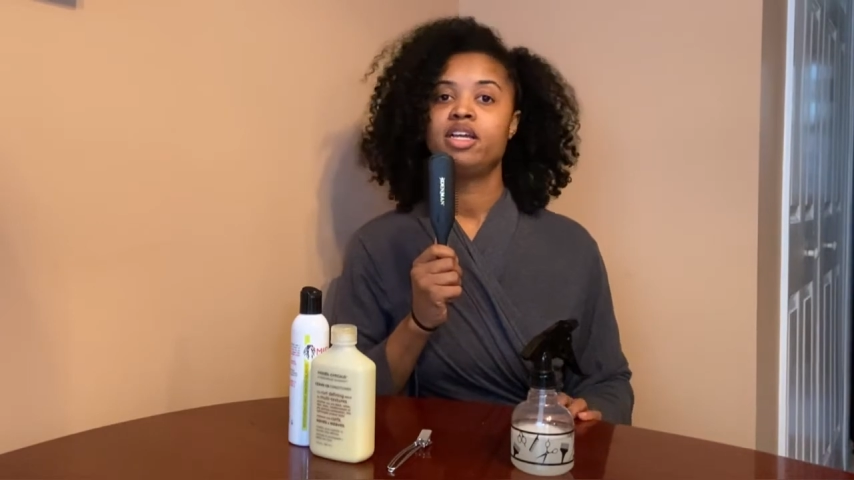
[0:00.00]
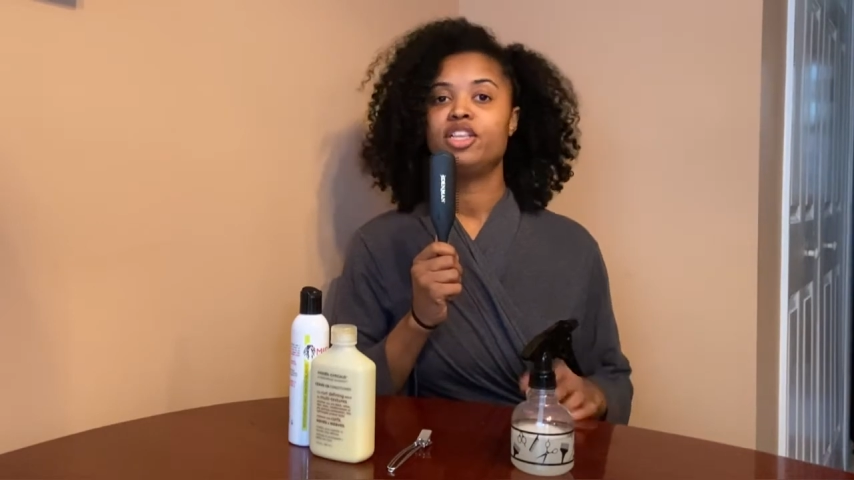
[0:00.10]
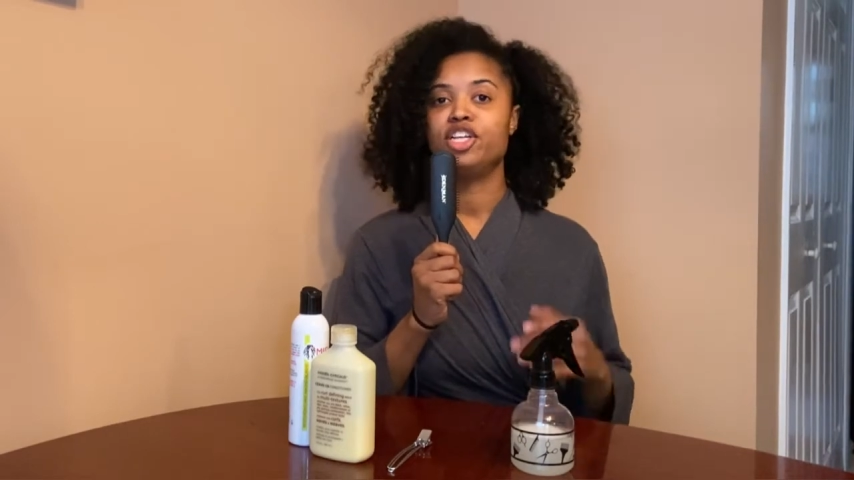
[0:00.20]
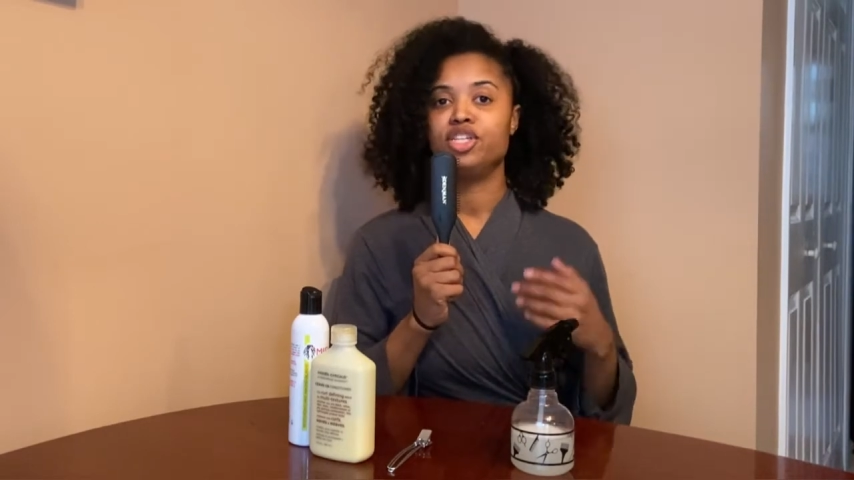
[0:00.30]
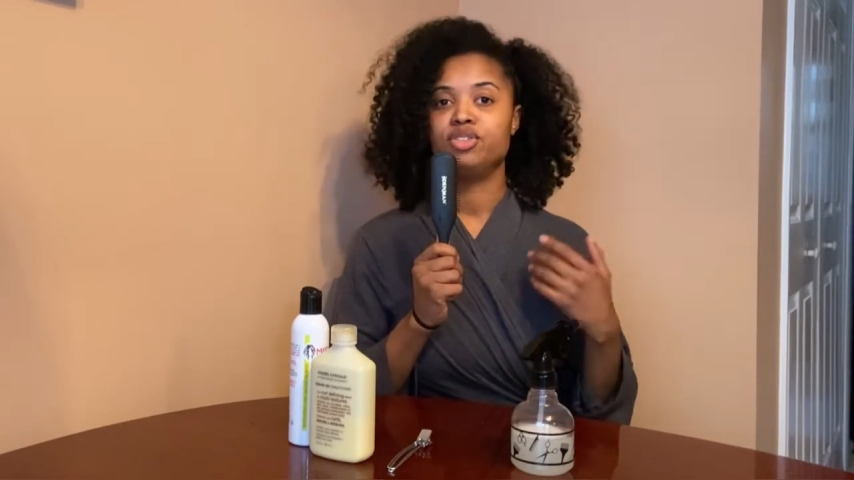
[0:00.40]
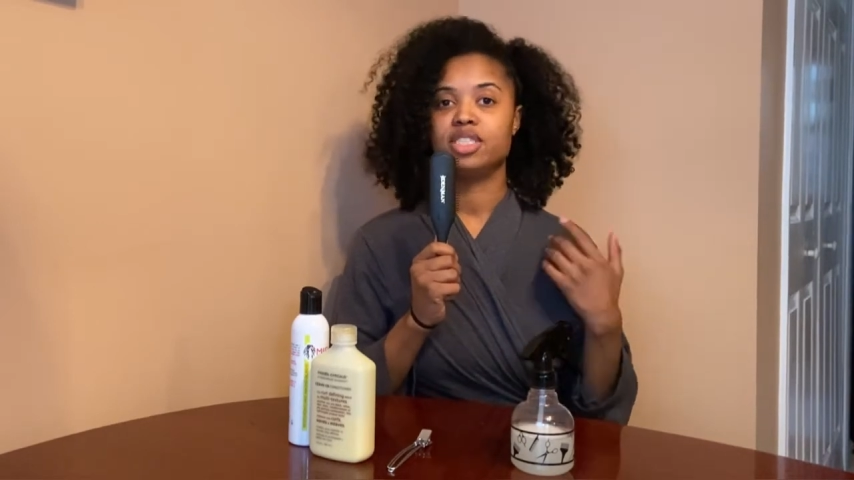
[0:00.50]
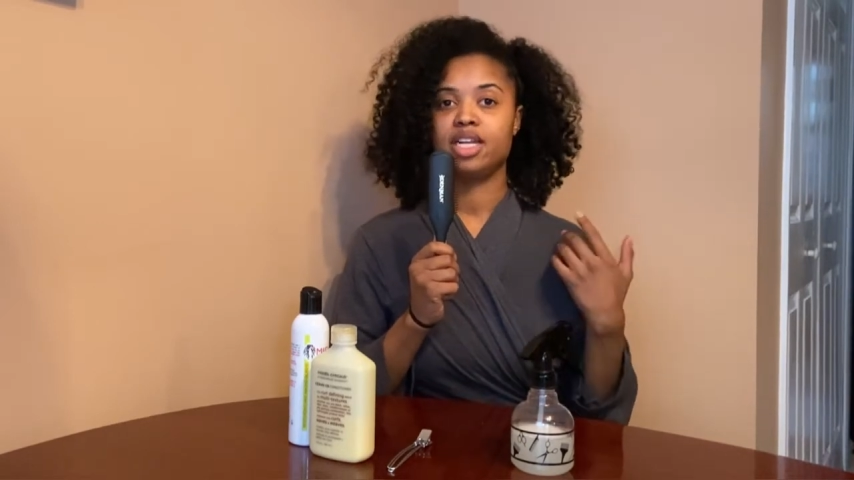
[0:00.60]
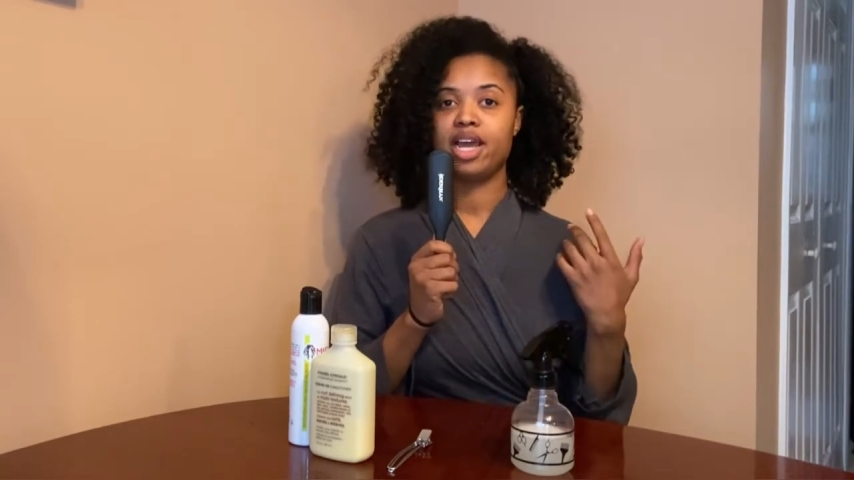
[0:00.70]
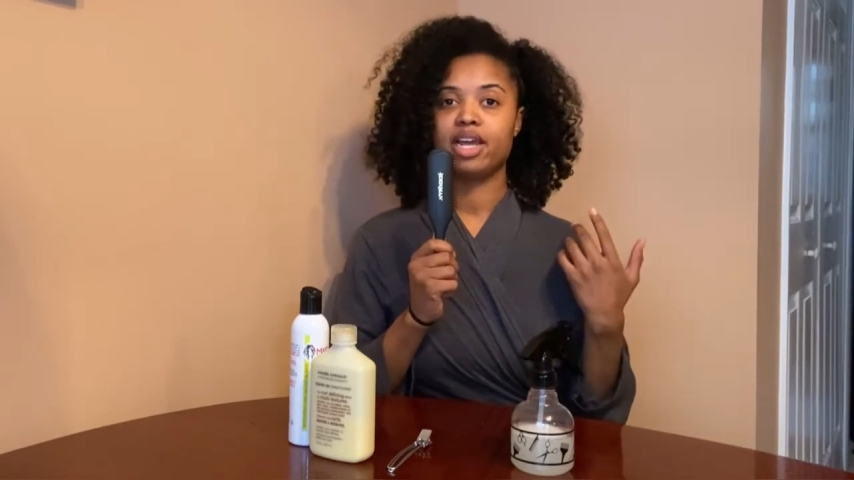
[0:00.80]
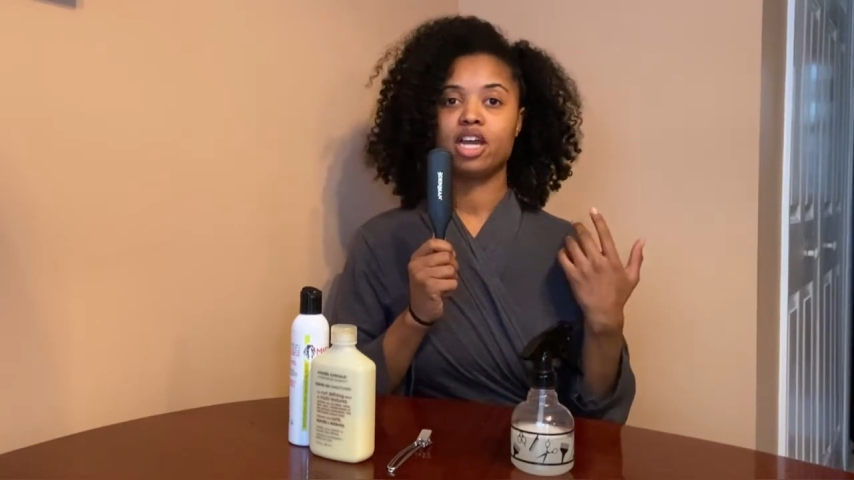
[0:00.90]
than using
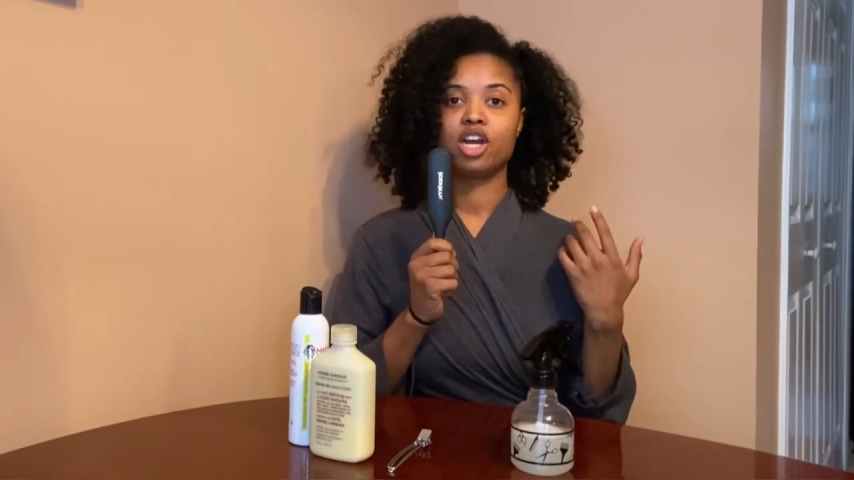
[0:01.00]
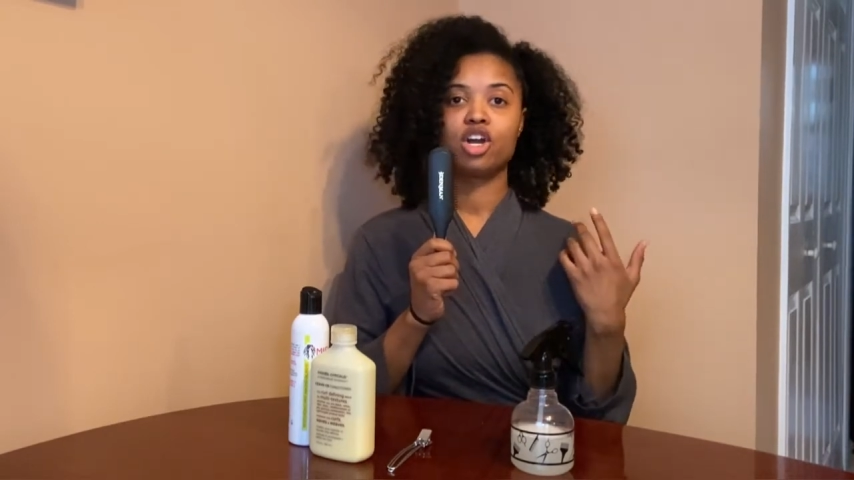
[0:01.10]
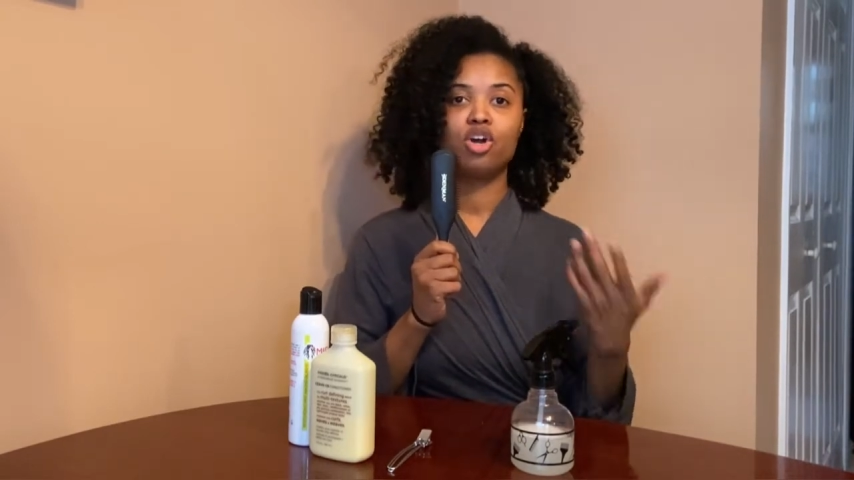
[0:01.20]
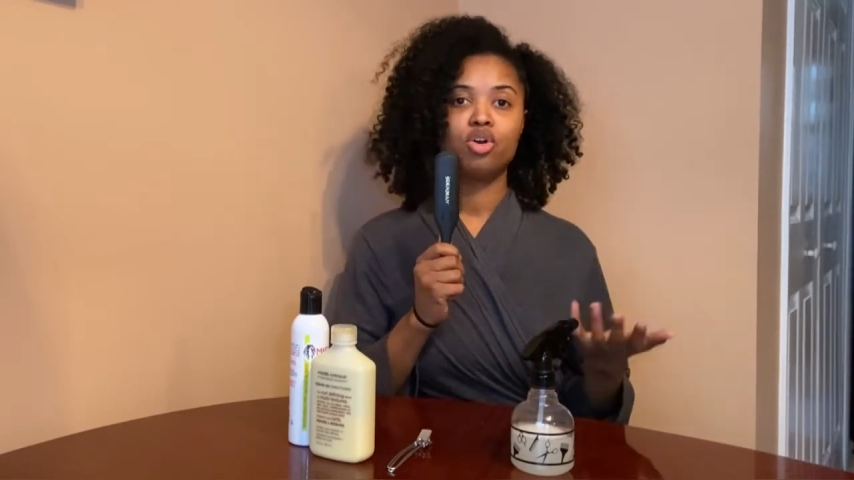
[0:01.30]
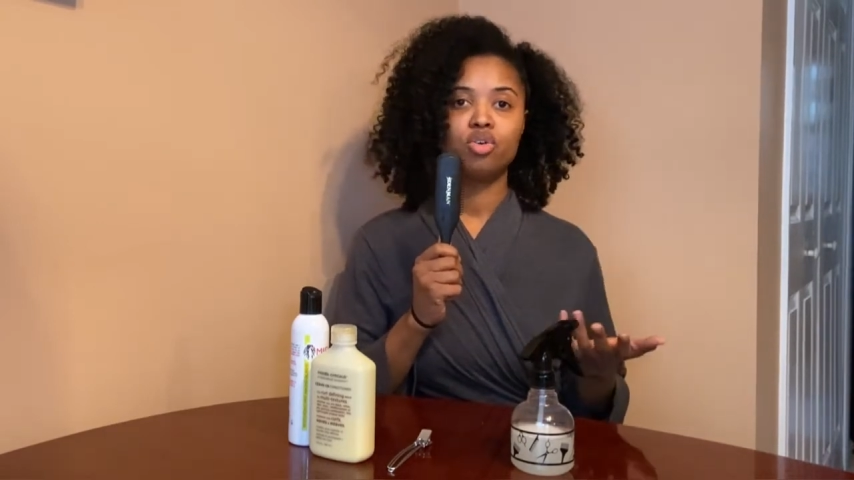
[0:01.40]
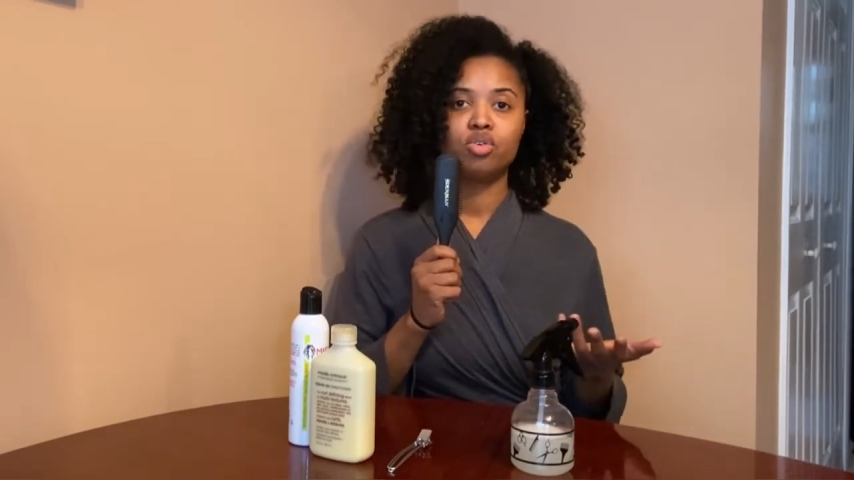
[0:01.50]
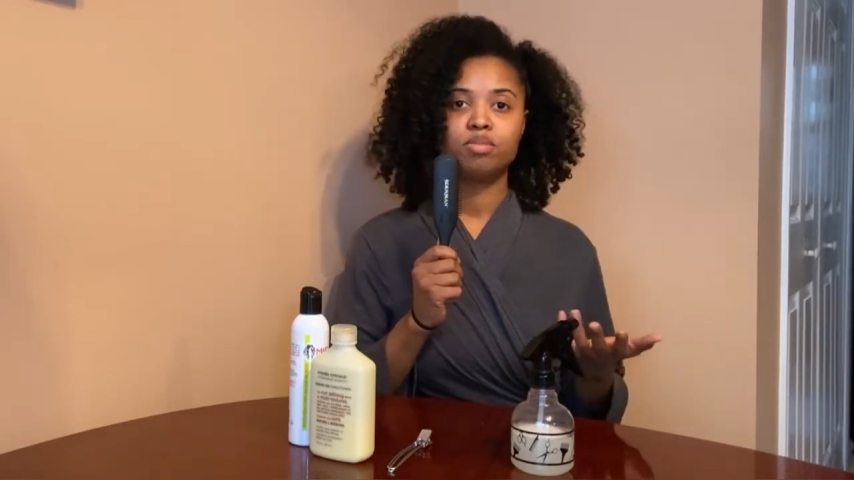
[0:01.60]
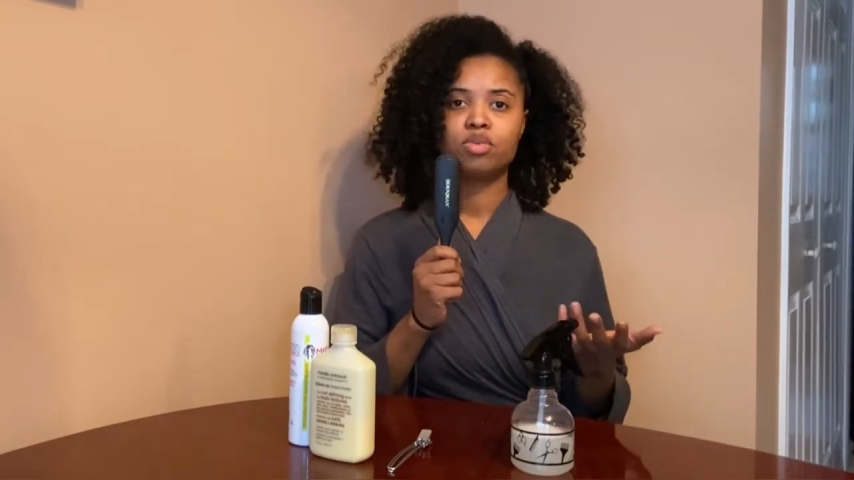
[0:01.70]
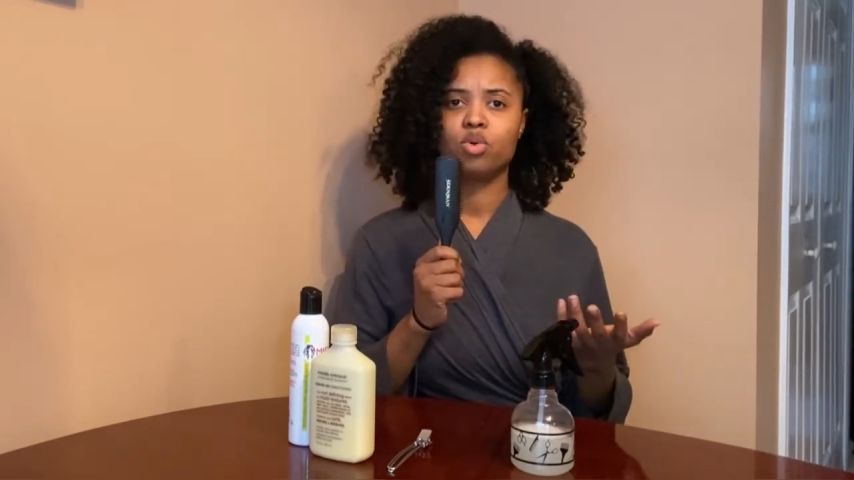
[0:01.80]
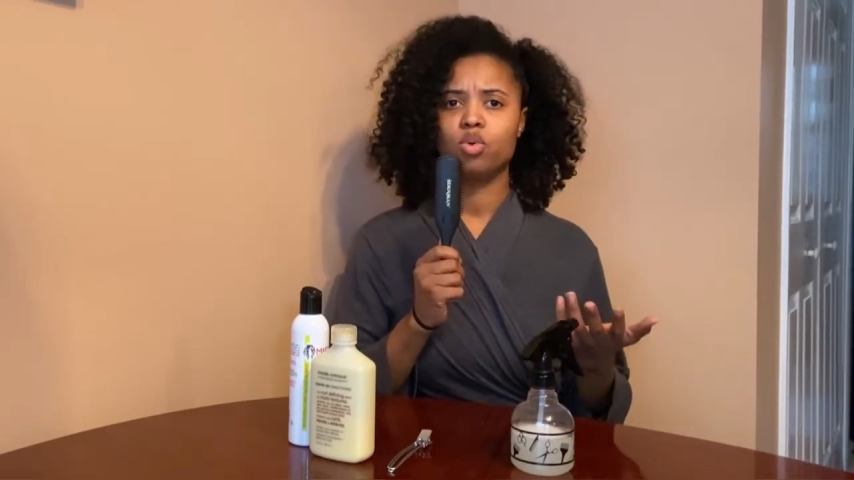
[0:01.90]
like a
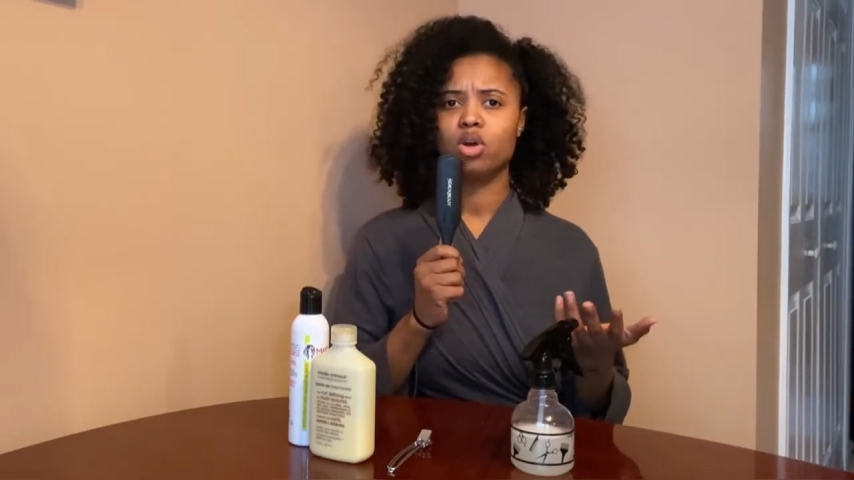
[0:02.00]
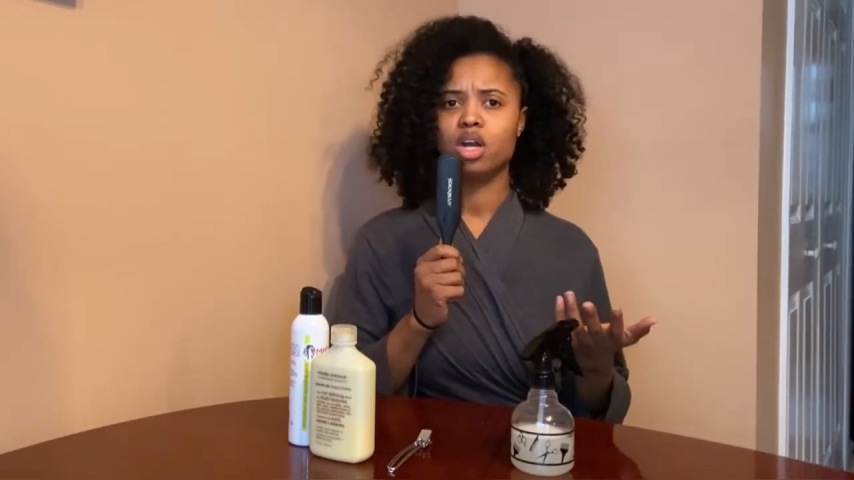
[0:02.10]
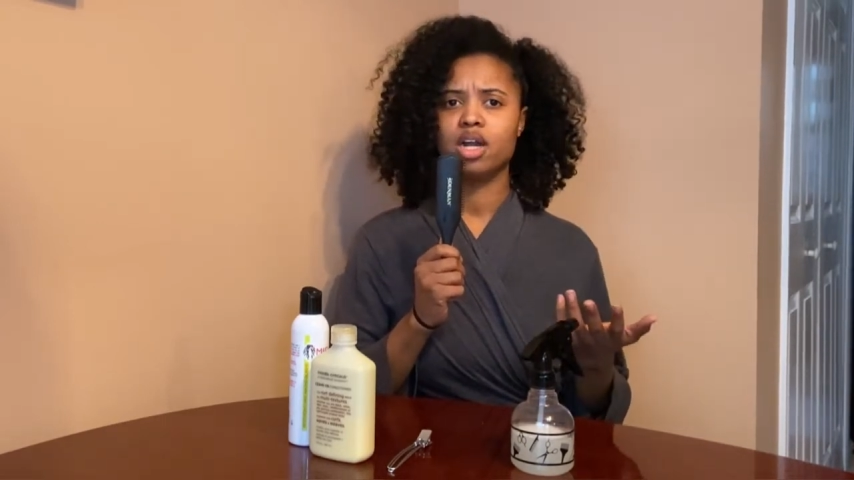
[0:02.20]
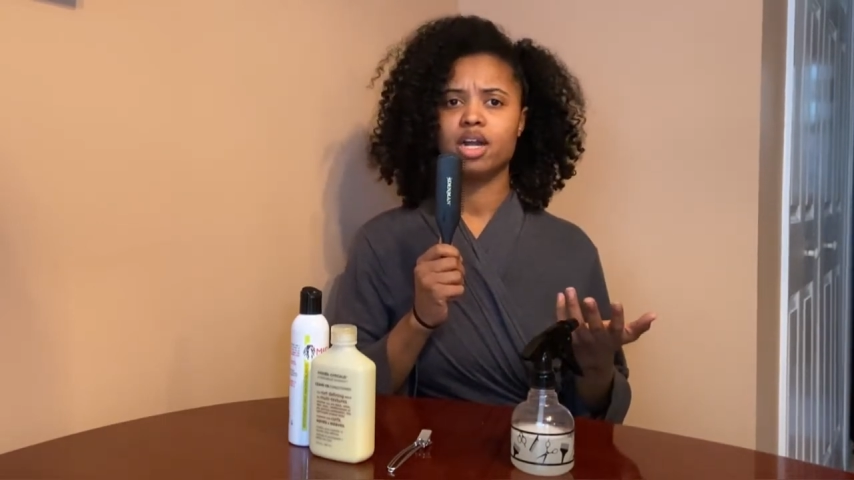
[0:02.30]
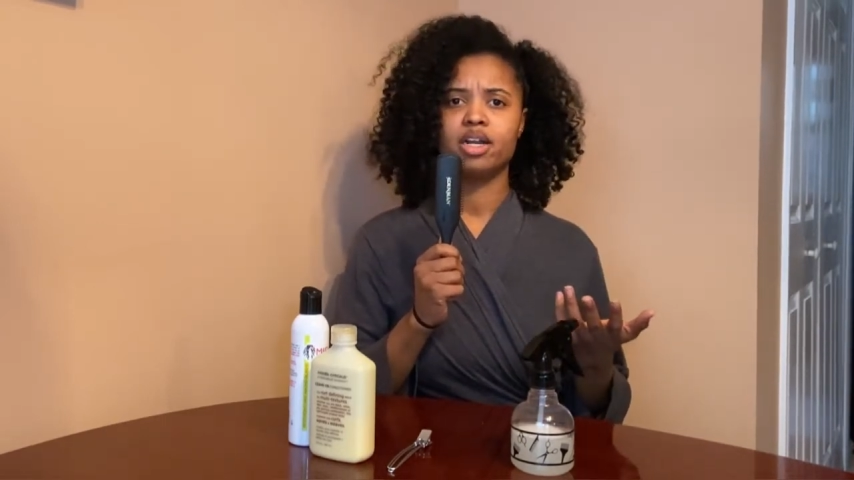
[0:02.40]
comb or